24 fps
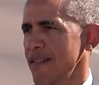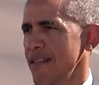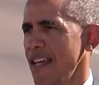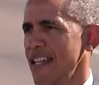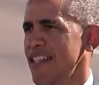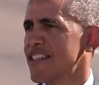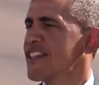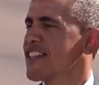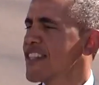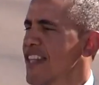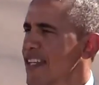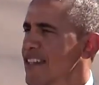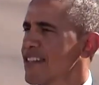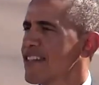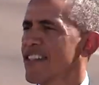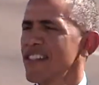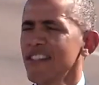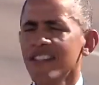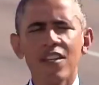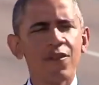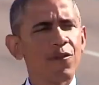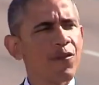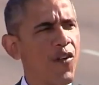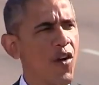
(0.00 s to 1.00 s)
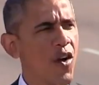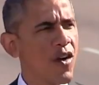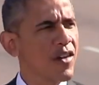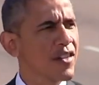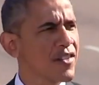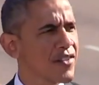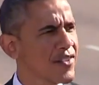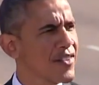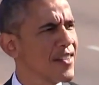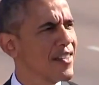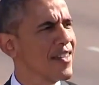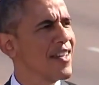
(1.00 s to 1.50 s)
And citizens in
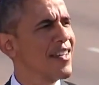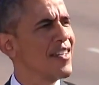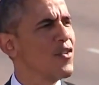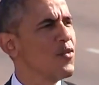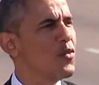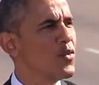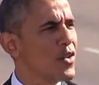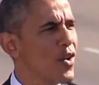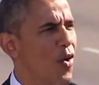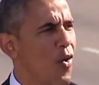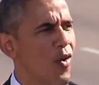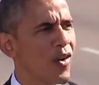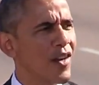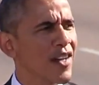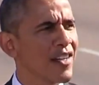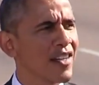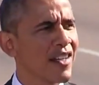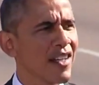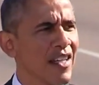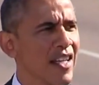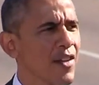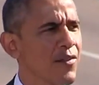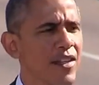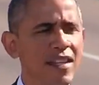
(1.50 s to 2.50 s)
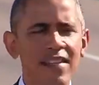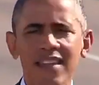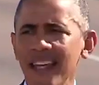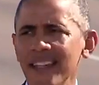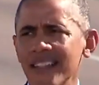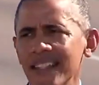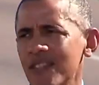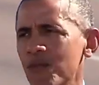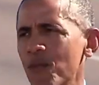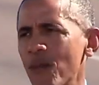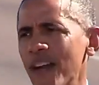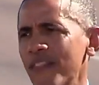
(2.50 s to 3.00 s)
Ferguson and New York and Cleveland, they
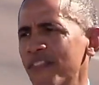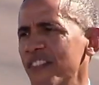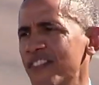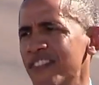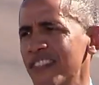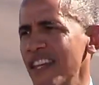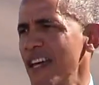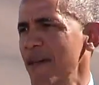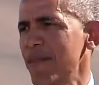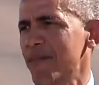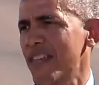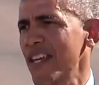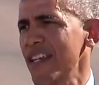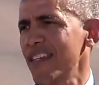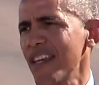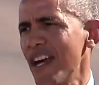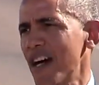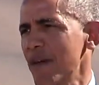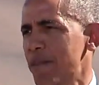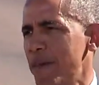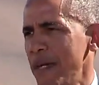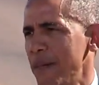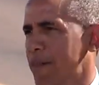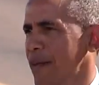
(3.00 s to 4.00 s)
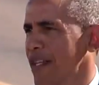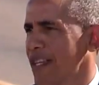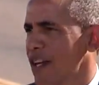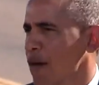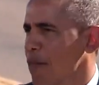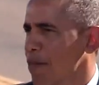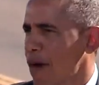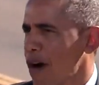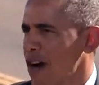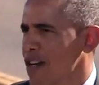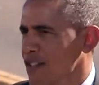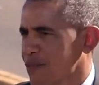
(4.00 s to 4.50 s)
just want the same thing young people
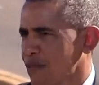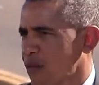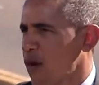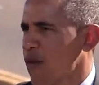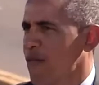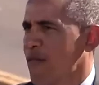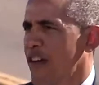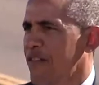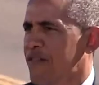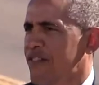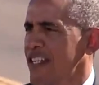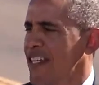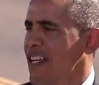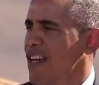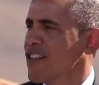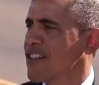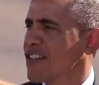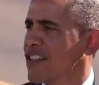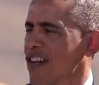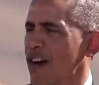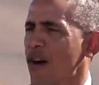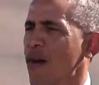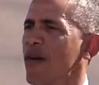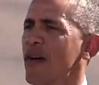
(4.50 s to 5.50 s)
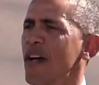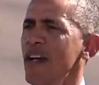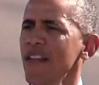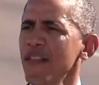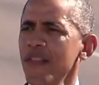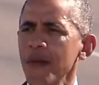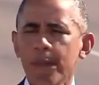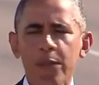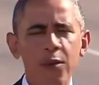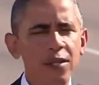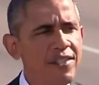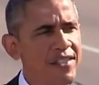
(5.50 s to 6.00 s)
here marched for 50 years ago,
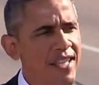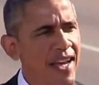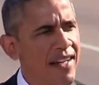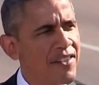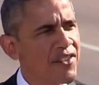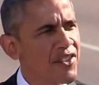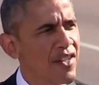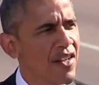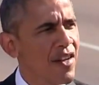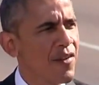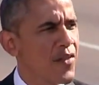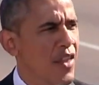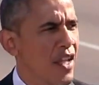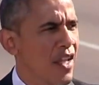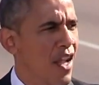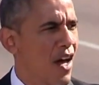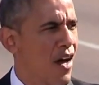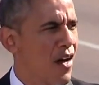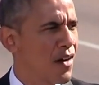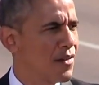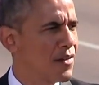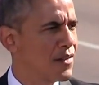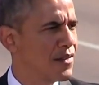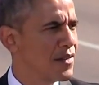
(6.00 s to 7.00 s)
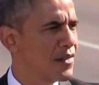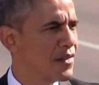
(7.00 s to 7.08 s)
the protection of the law.